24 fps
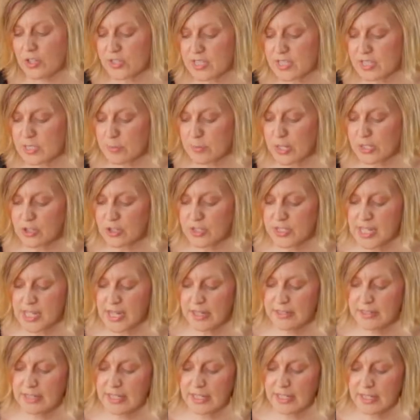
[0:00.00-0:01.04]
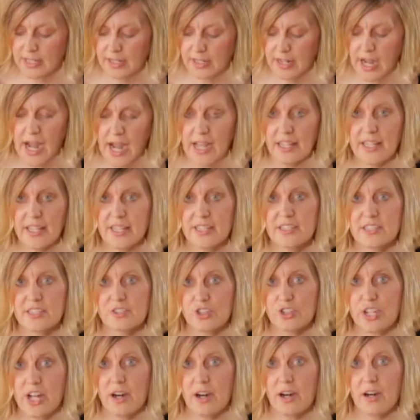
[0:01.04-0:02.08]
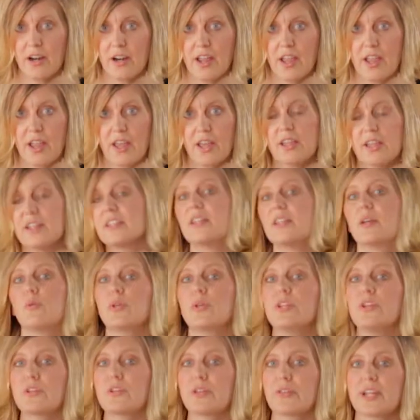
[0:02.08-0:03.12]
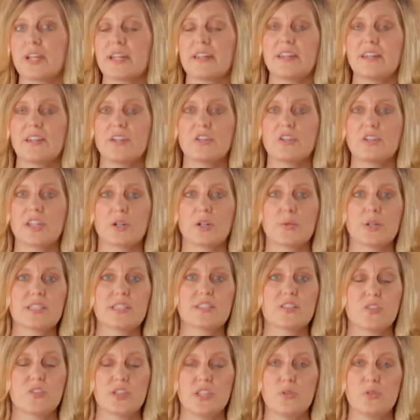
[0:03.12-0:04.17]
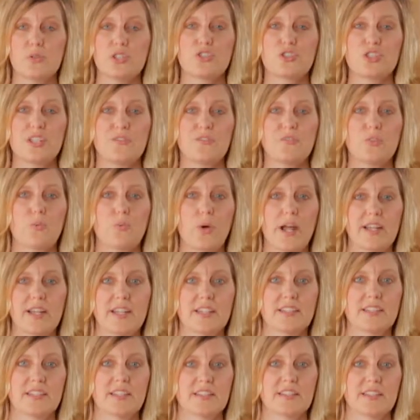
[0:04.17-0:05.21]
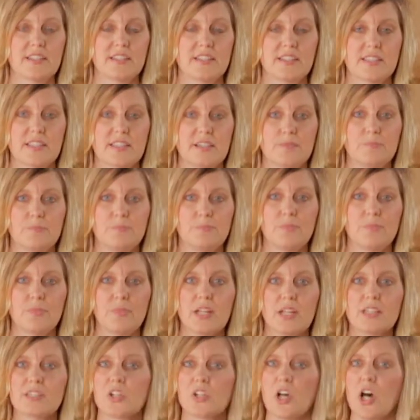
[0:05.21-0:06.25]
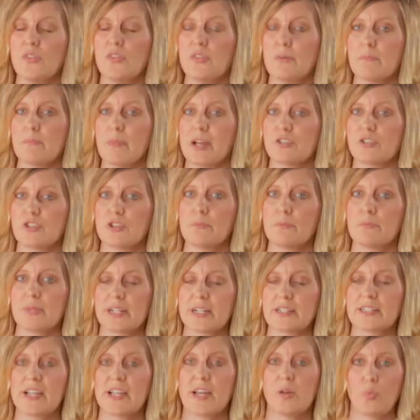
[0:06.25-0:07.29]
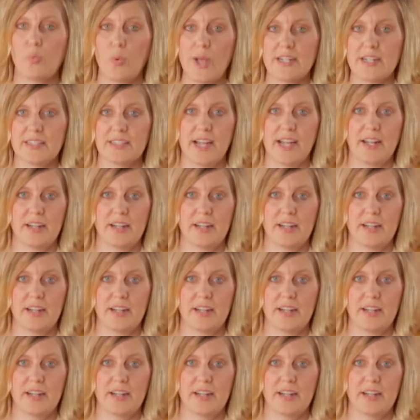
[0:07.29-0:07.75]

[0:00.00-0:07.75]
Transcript: There's a special technique I like to share when you're thickening your liquids so that you achieve the right consistency. It's called the measure, mix, and weight